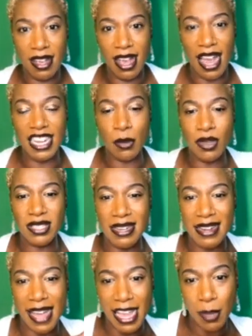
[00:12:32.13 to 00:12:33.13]
And it was a
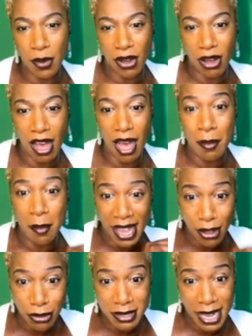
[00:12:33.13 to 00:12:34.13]
neighbor, a
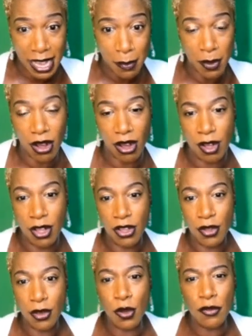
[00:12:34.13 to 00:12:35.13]
male neighbor,
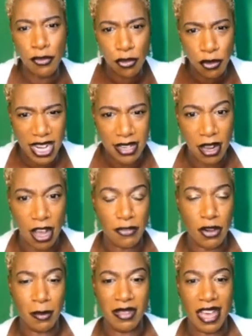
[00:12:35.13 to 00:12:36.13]
who freed her
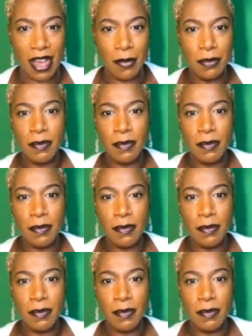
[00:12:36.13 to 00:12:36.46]
from that.